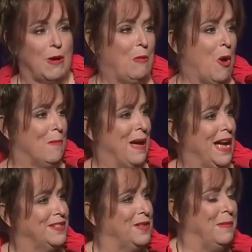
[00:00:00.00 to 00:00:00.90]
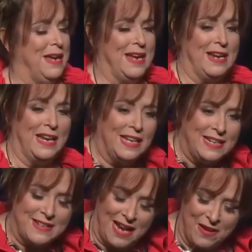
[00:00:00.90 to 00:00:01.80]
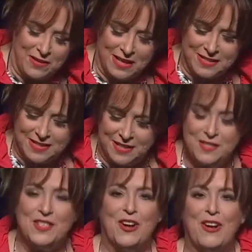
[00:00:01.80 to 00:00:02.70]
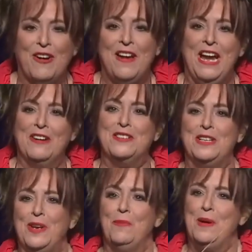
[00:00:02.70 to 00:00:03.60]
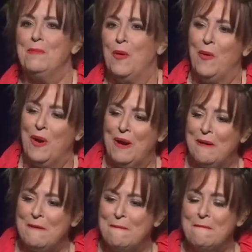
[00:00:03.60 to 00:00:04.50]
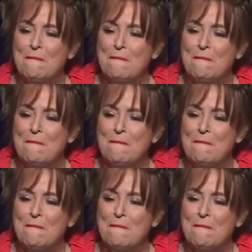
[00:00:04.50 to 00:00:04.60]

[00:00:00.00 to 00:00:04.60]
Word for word: So I walked back to the man. I leaned down. I said, Sir, here's a little bit more.